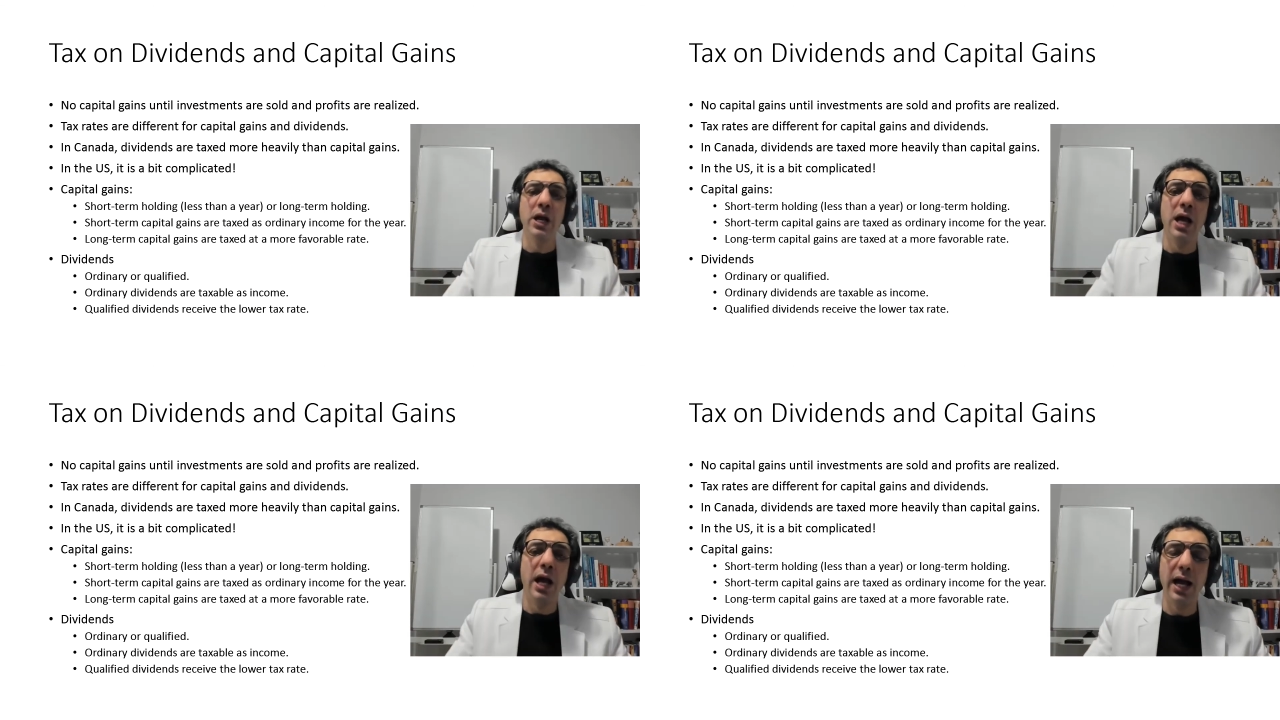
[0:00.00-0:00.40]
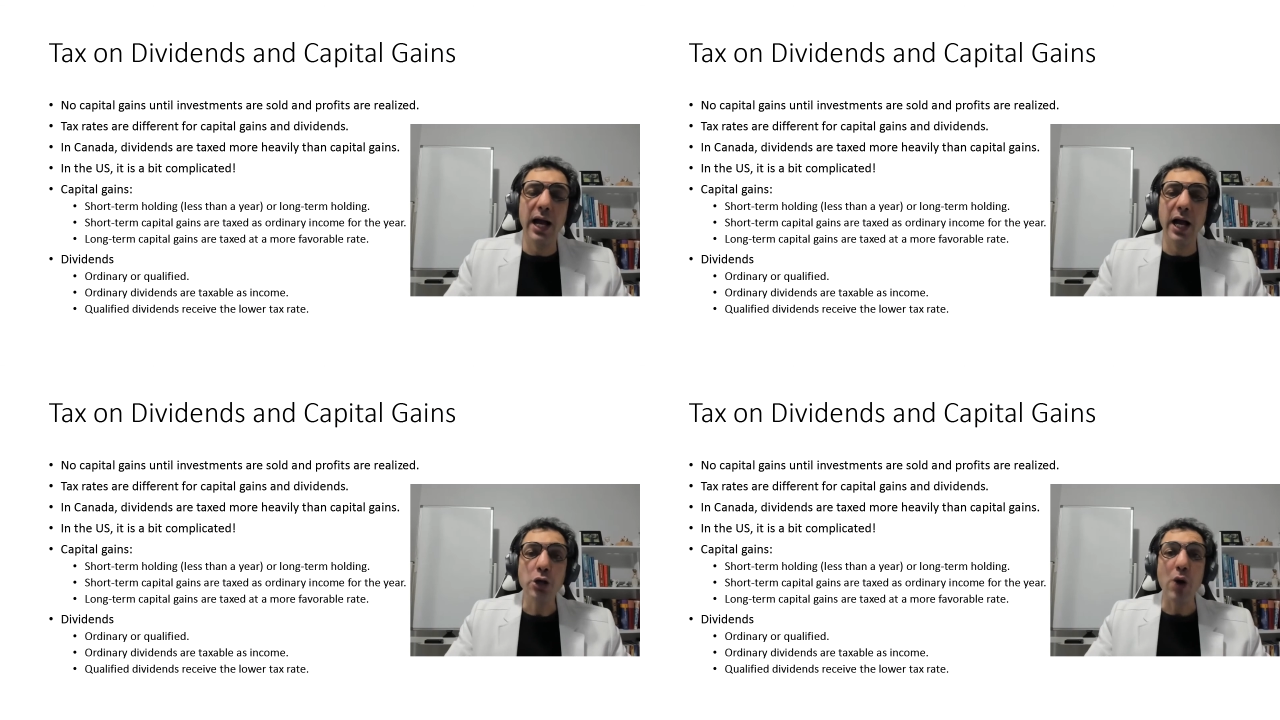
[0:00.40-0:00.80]

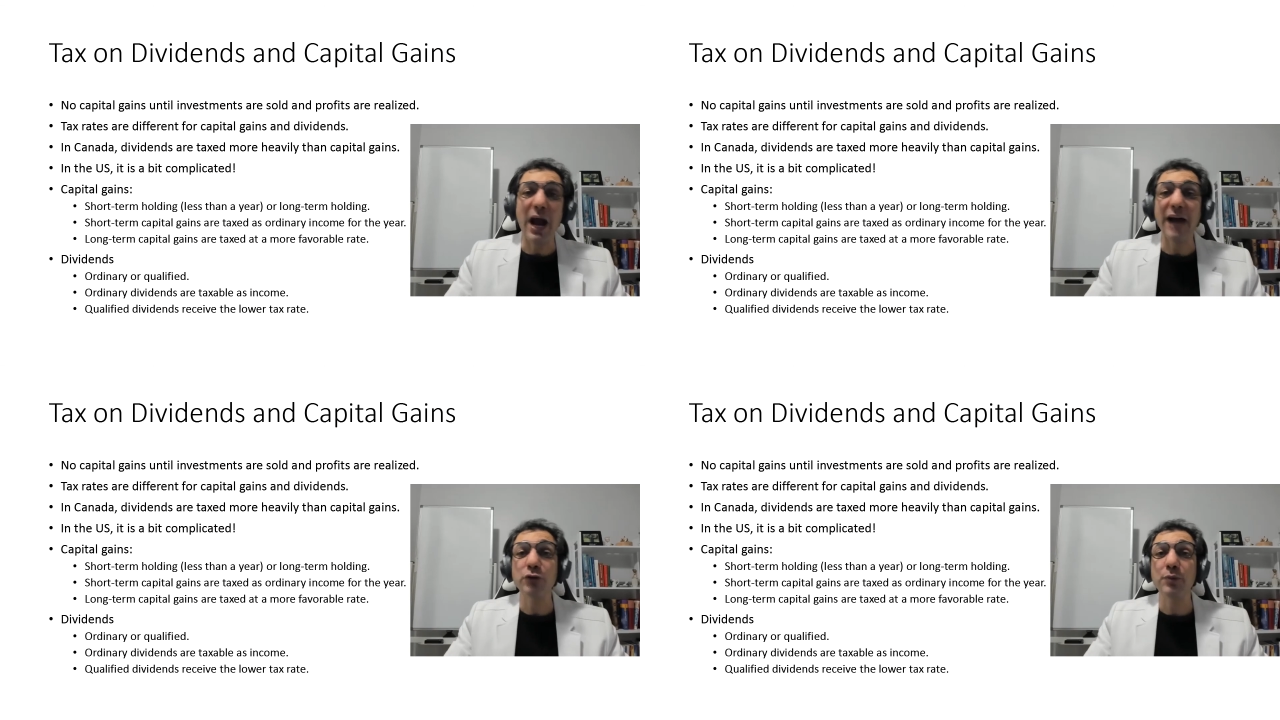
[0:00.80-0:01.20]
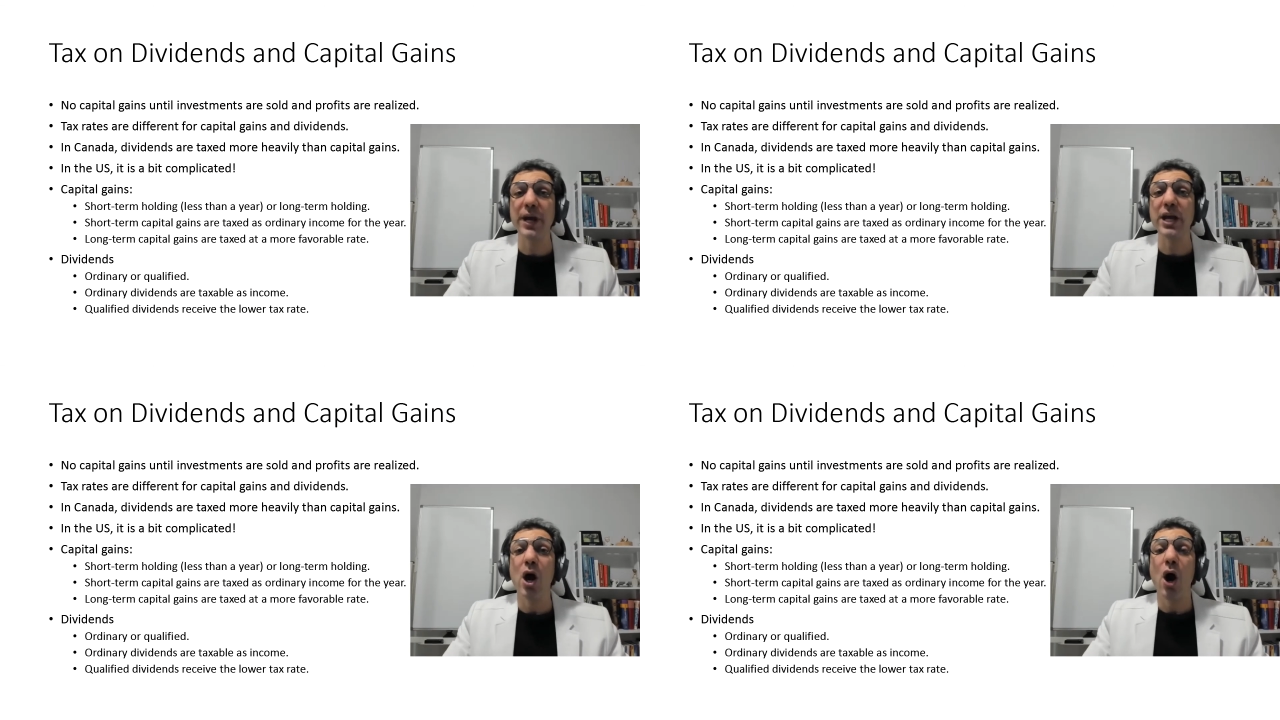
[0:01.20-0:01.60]
you have to pay
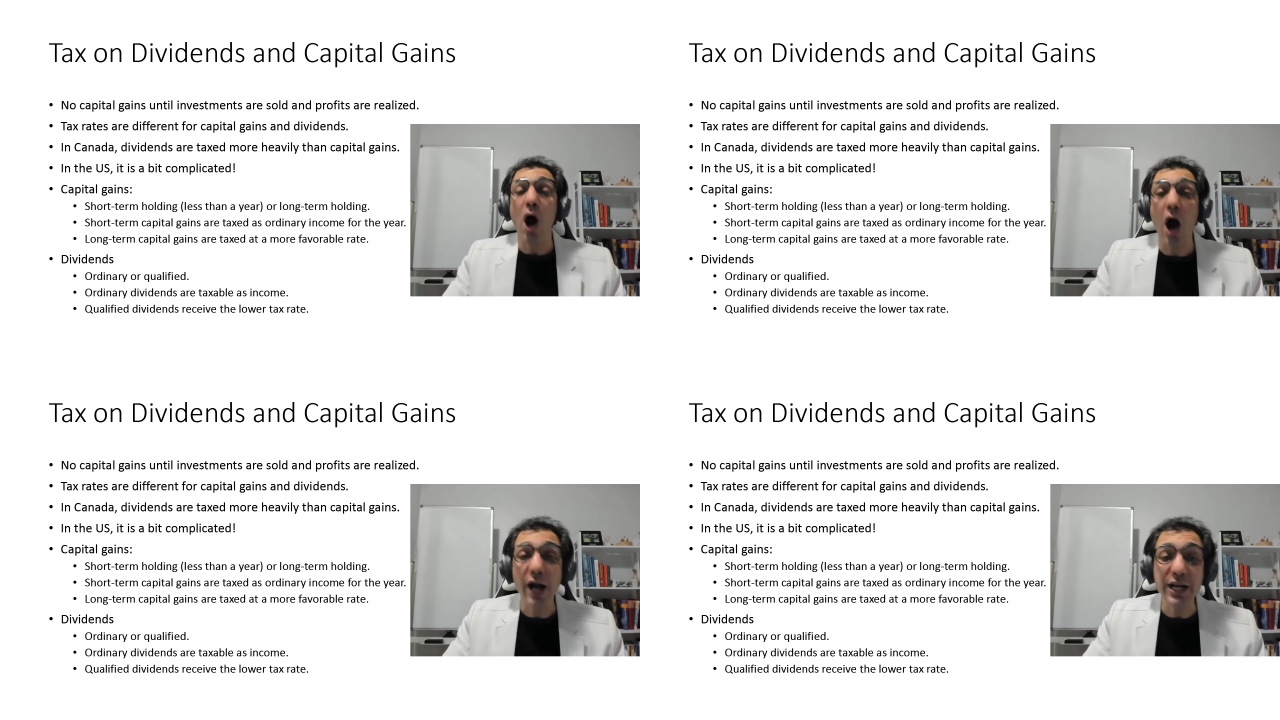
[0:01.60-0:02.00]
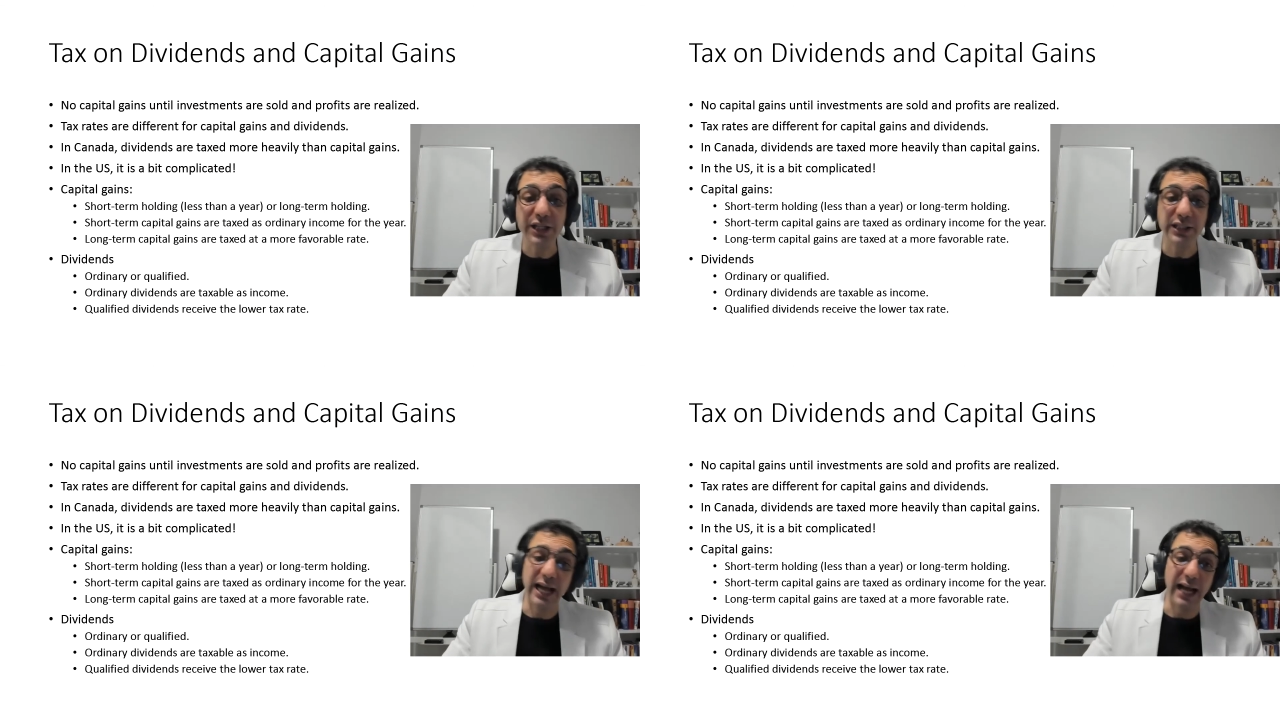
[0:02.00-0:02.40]
higher
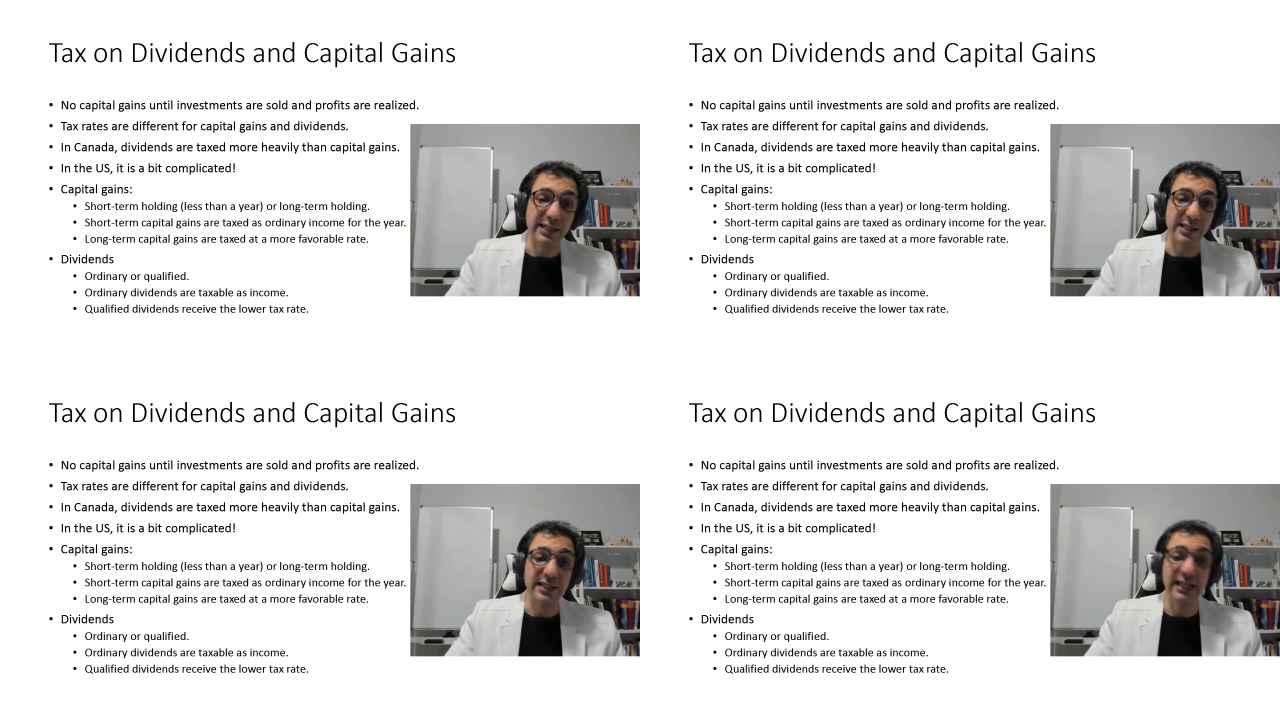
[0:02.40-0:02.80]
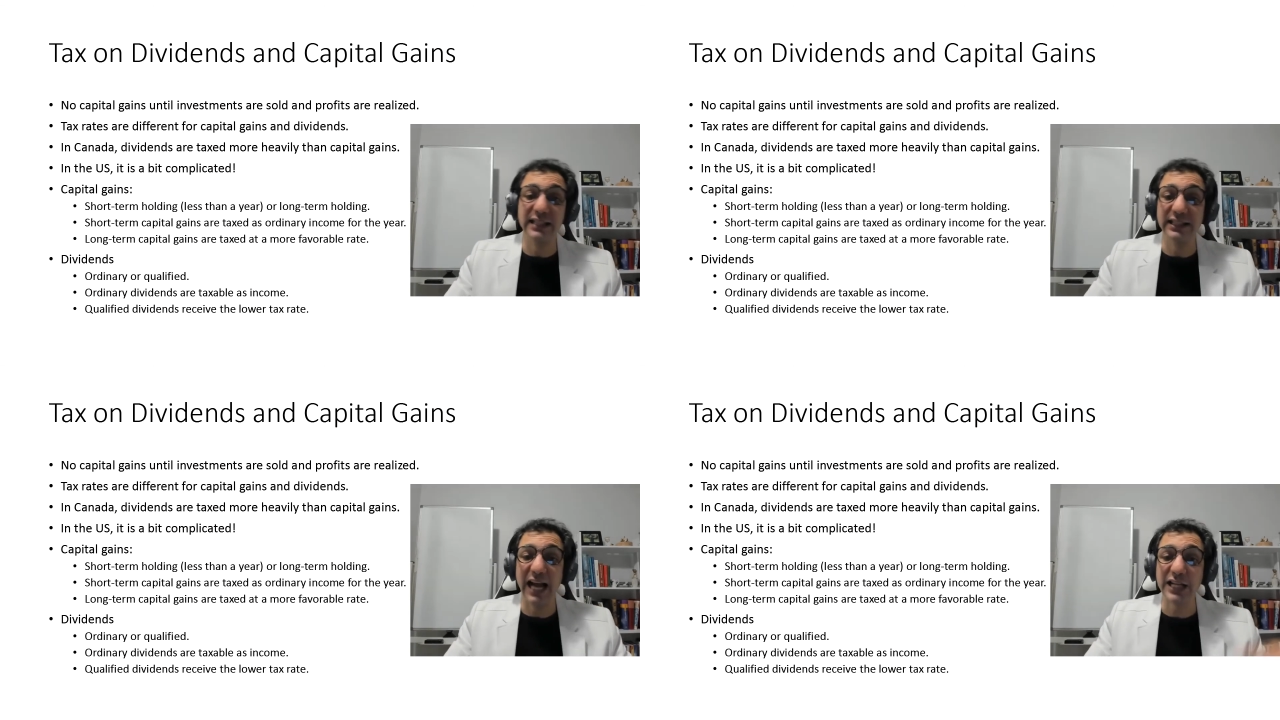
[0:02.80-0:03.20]
taxes, and the
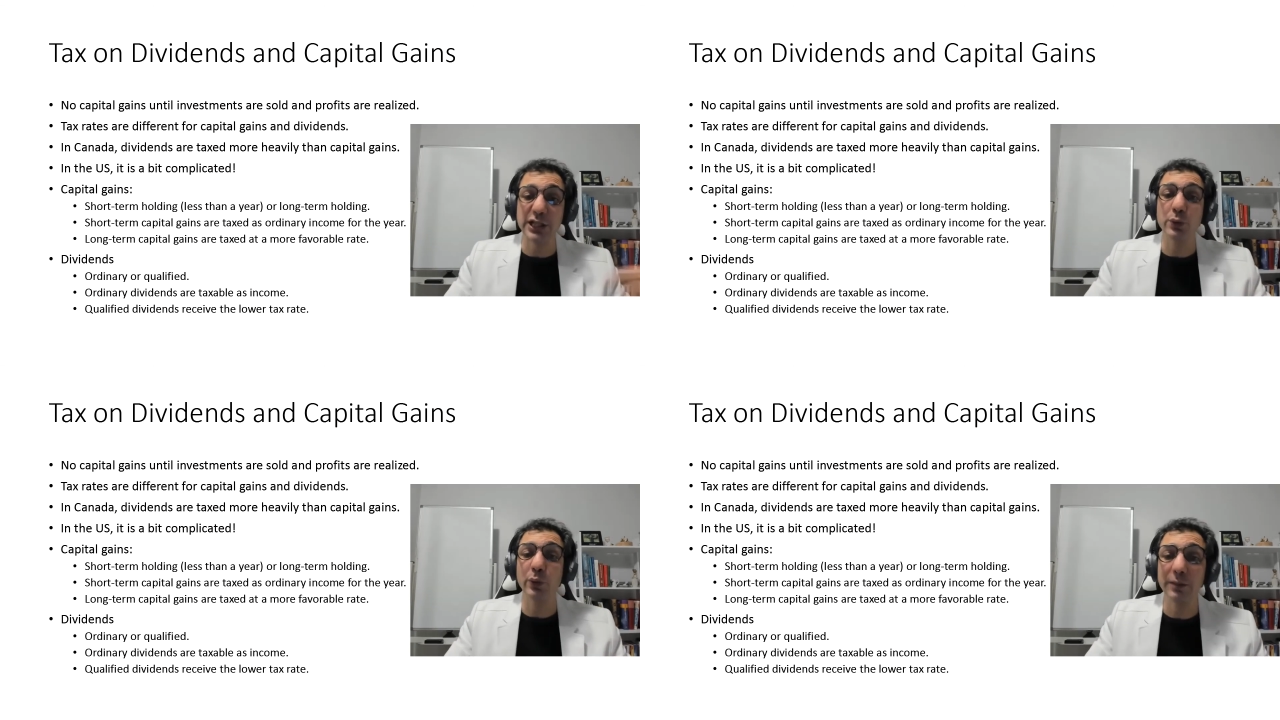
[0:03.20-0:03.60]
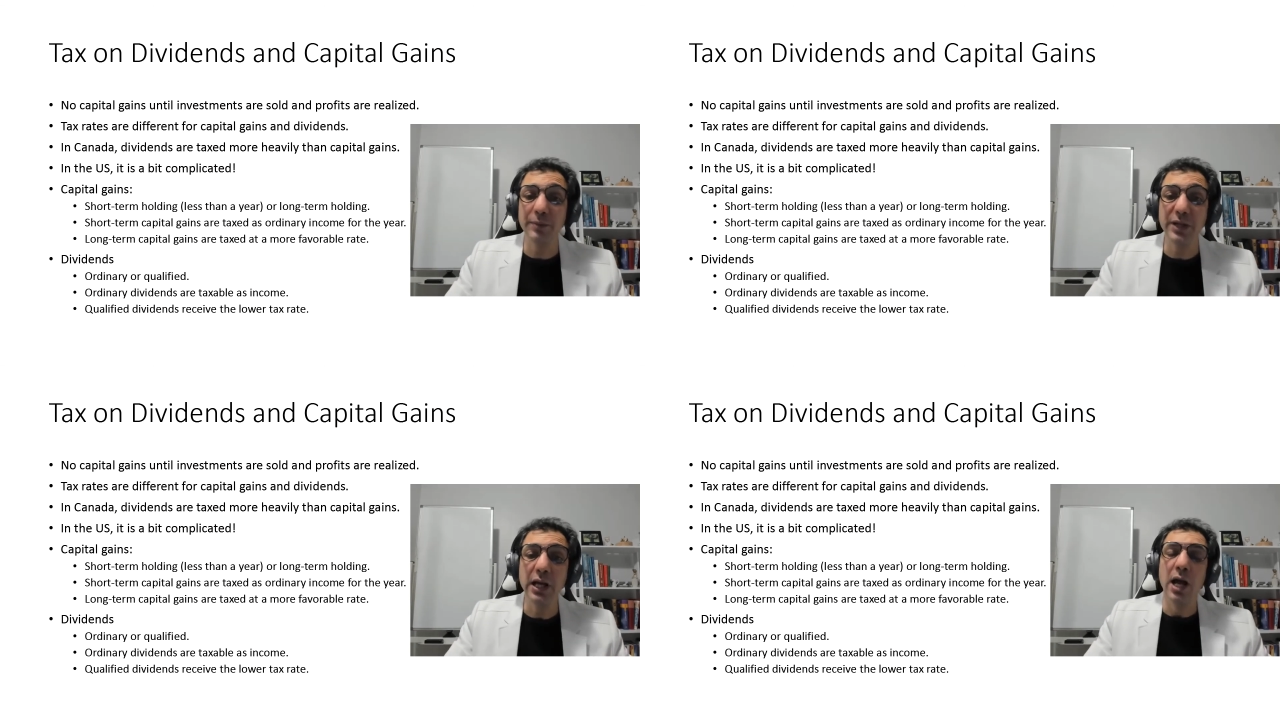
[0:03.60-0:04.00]
taxes will be